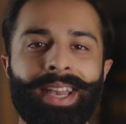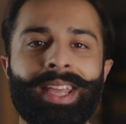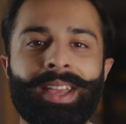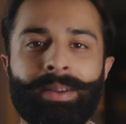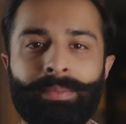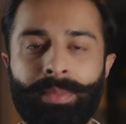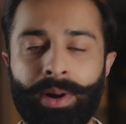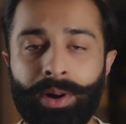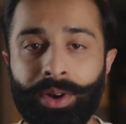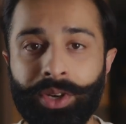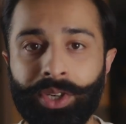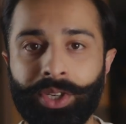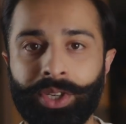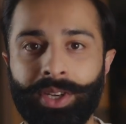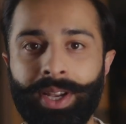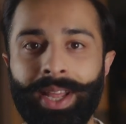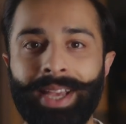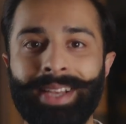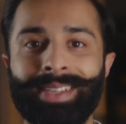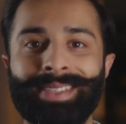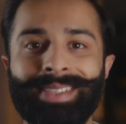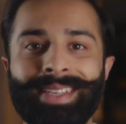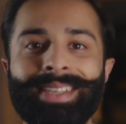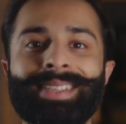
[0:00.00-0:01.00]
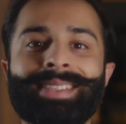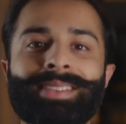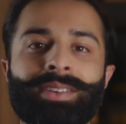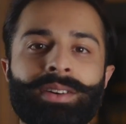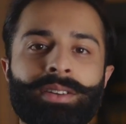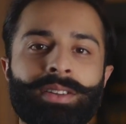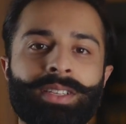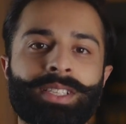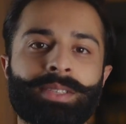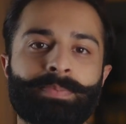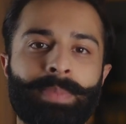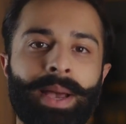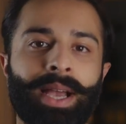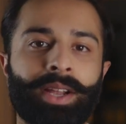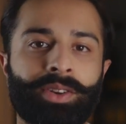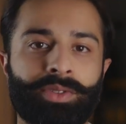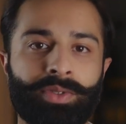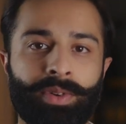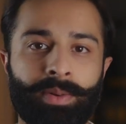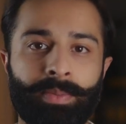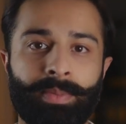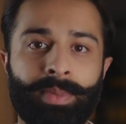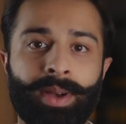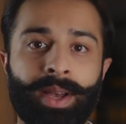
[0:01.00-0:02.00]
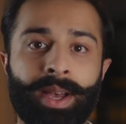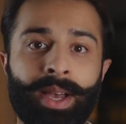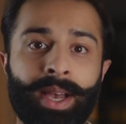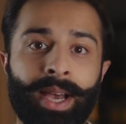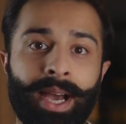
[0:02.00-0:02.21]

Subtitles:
any emotion, exists on a spectrum